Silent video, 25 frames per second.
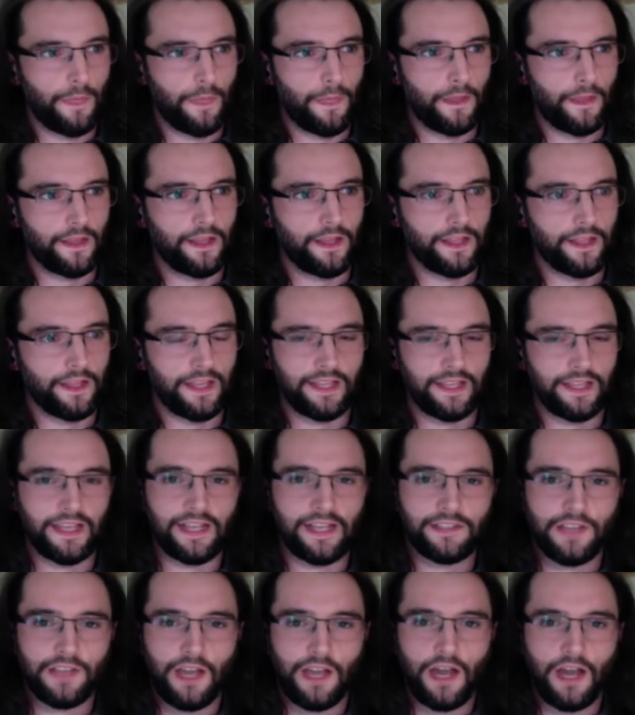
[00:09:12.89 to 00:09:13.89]
like it
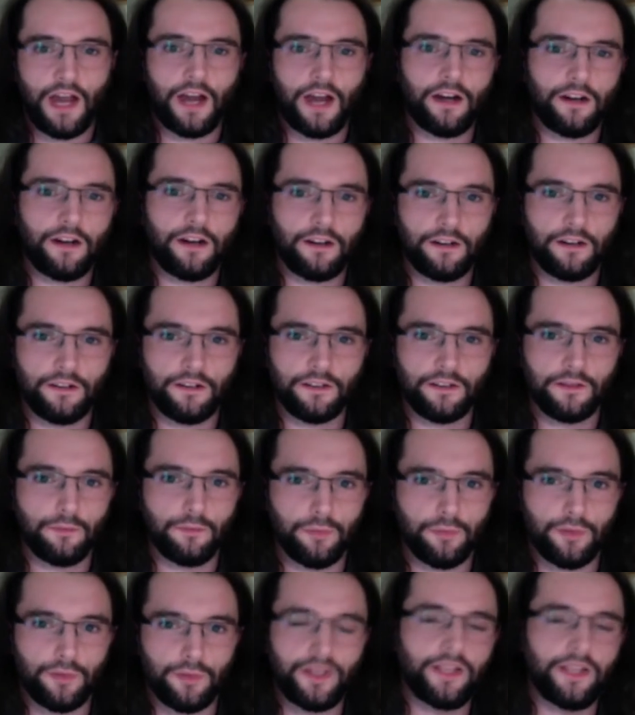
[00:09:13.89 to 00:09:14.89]
gets hard to
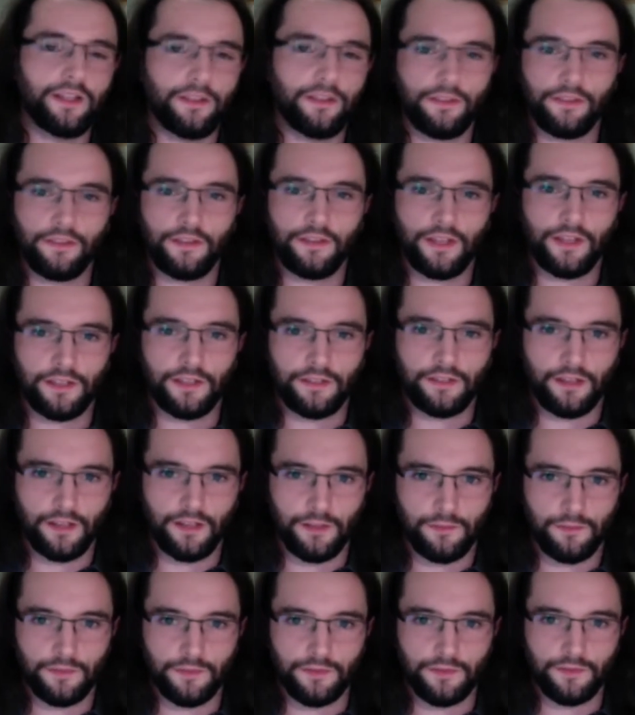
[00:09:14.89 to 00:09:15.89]
breathe at
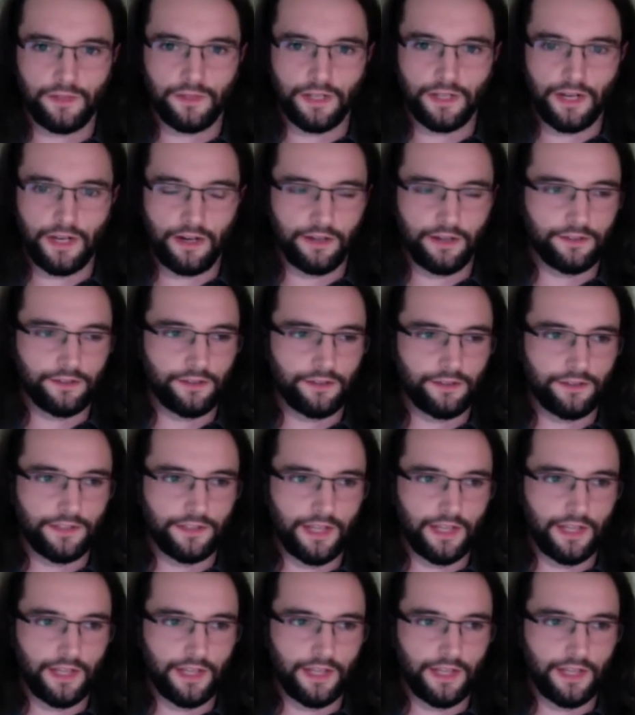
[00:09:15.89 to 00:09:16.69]
times for the characters,